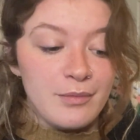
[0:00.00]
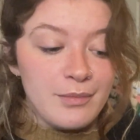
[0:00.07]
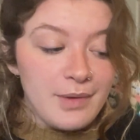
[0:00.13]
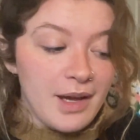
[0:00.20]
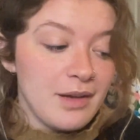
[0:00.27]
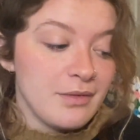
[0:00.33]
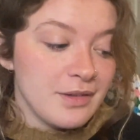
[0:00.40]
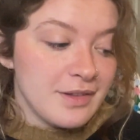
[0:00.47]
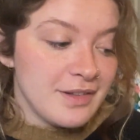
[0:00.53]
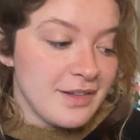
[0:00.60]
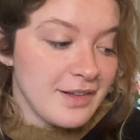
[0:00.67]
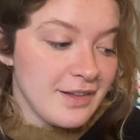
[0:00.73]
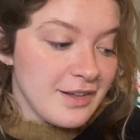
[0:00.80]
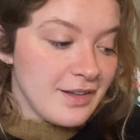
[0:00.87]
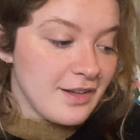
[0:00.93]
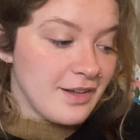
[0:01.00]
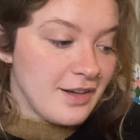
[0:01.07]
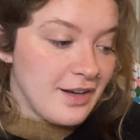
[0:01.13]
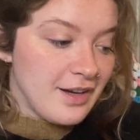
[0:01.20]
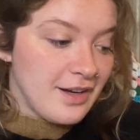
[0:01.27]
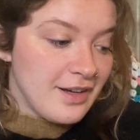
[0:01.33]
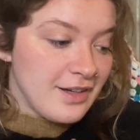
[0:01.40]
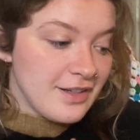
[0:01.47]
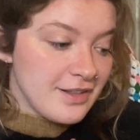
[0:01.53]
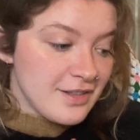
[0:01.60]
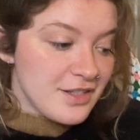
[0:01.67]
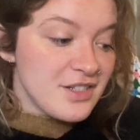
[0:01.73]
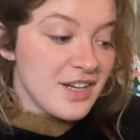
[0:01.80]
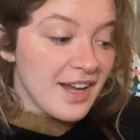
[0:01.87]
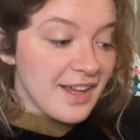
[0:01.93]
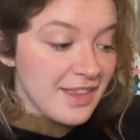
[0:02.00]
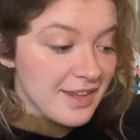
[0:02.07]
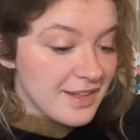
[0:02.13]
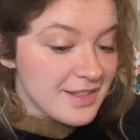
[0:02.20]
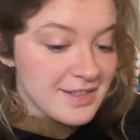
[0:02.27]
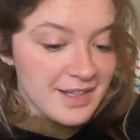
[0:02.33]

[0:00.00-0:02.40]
be able to share this.